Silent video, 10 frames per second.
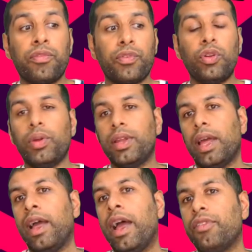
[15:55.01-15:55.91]
through and
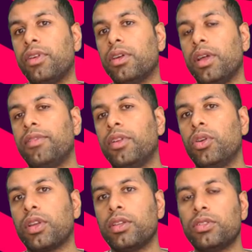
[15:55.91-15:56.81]
have a have a
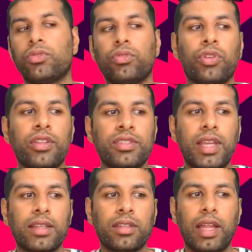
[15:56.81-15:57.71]
look and sort of
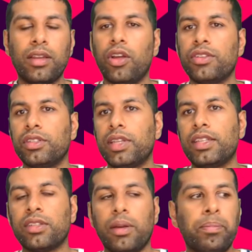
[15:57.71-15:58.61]
dissect and analyze the
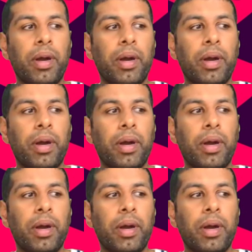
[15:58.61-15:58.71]
data.